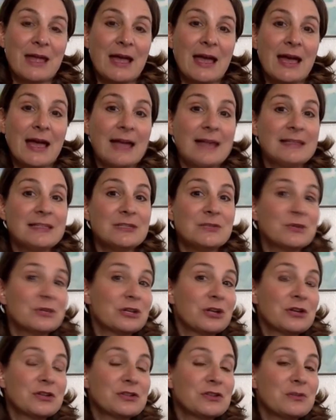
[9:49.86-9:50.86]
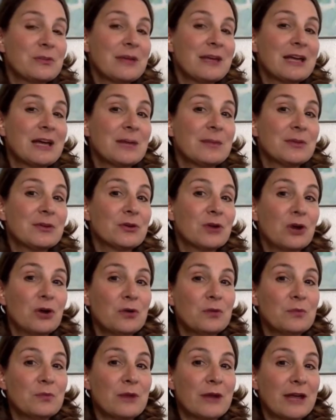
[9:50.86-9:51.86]
And you could also make up your
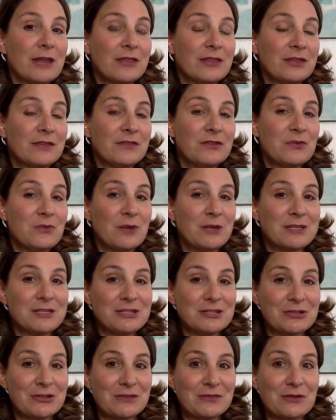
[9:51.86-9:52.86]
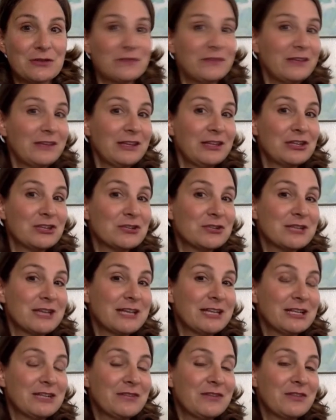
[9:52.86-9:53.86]
own breath if you want to. If you're feeling
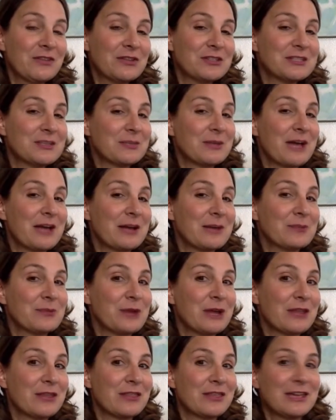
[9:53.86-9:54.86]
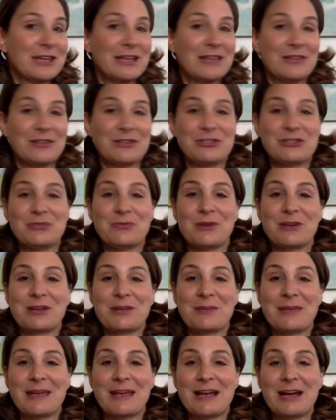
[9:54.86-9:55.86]
creative and there's some kind of breath that you want to
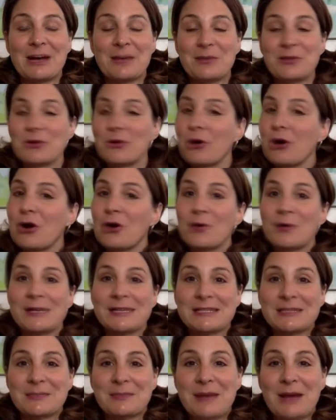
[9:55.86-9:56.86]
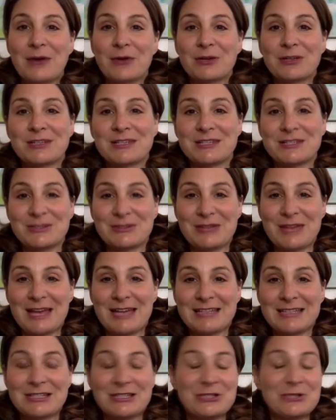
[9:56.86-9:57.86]
make up, you're always empowered to do that,
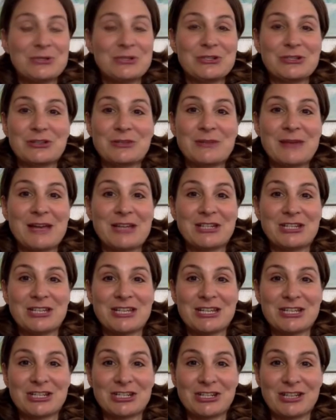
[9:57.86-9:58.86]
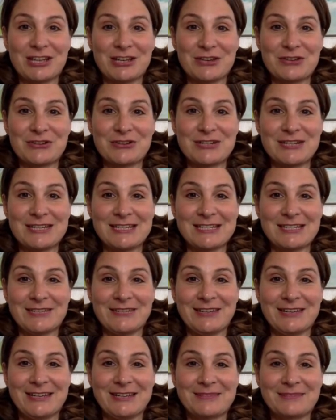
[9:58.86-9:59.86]
to use your imagination and your
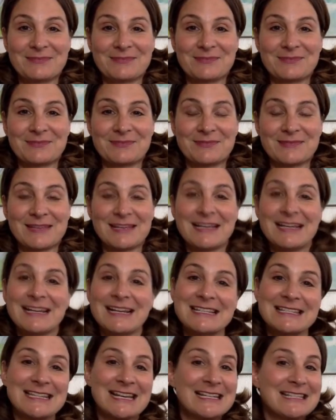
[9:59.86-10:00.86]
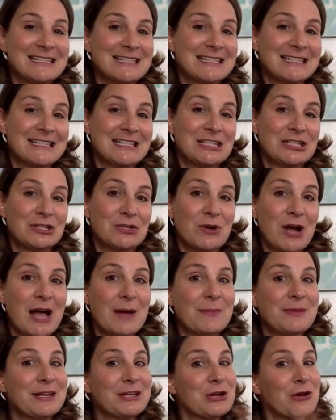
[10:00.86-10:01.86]
creativity. It's nice to see you. I'm
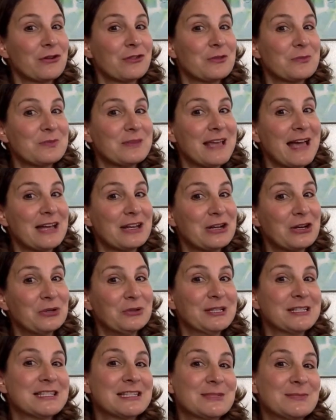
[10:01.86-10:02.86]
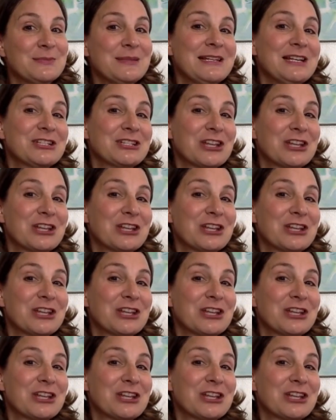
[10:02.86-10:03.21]
going to go to the piano. Let's meet each